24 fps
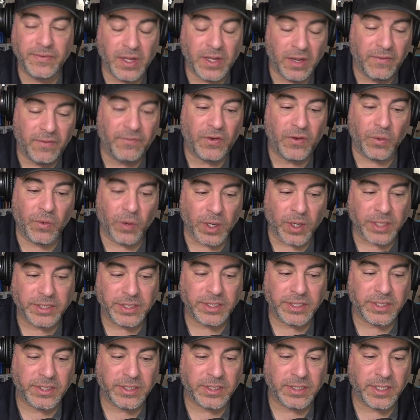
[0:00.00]
of
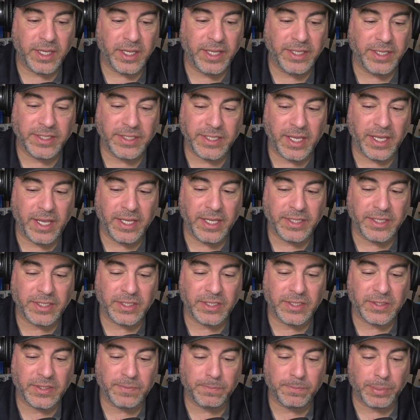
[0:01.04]
course
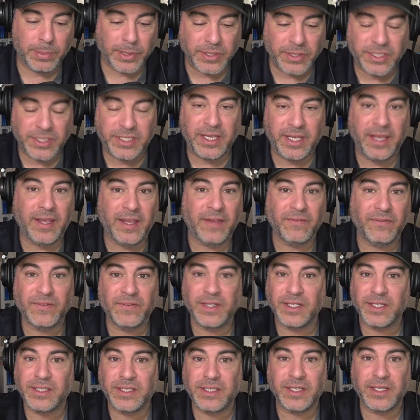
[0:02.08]
it's perceived,
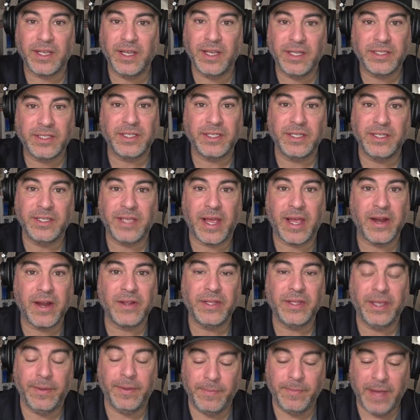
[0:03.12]
it's
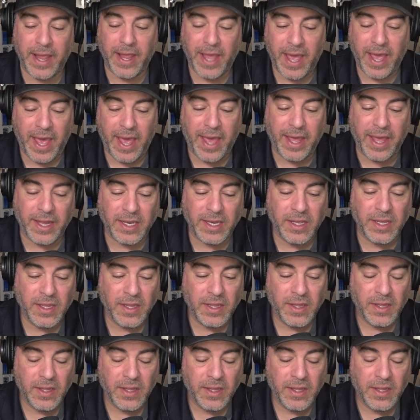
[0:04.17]
entirely in my head,